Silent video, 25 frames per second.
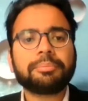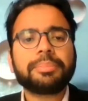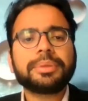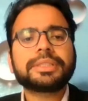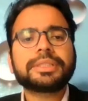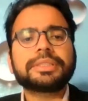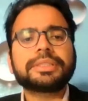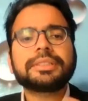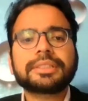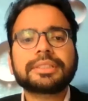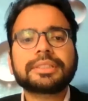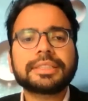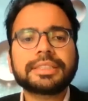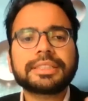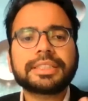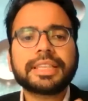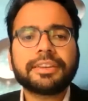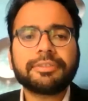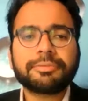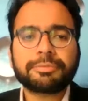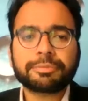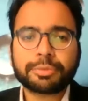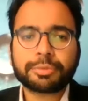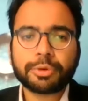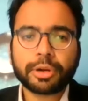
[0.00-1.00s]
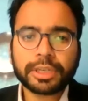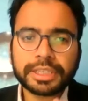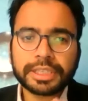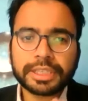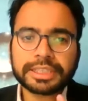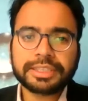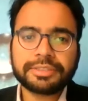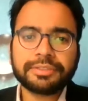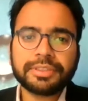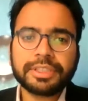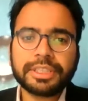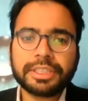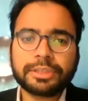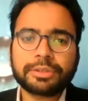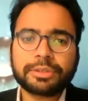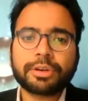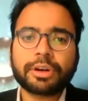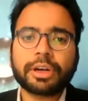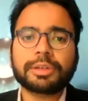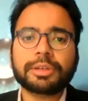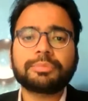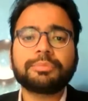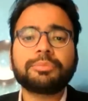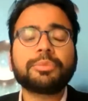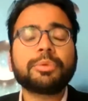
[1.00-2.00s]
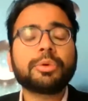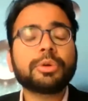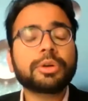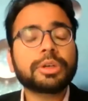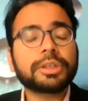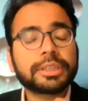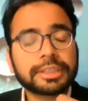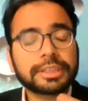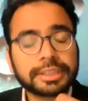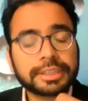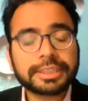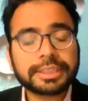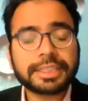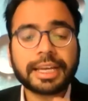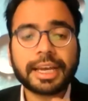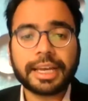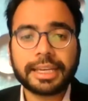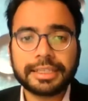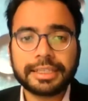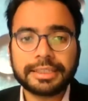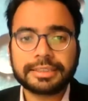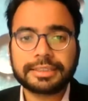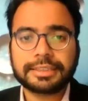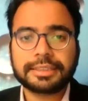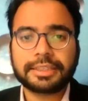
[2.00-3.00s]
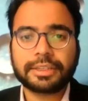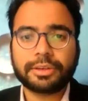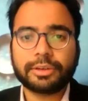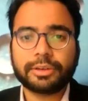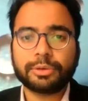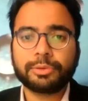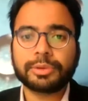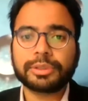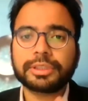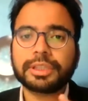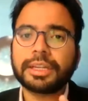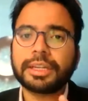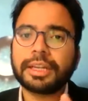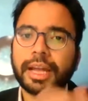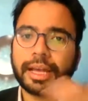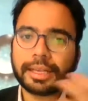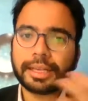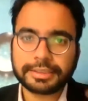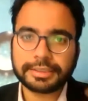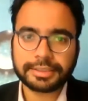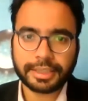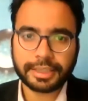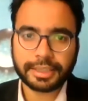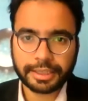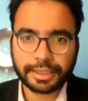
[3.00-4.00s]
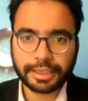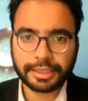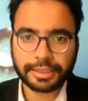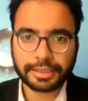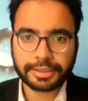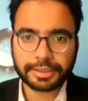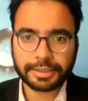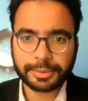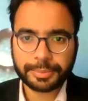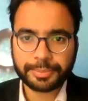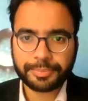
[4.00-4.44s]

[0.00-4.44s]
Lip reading: Businesses have progressively got more digitized over the last decade.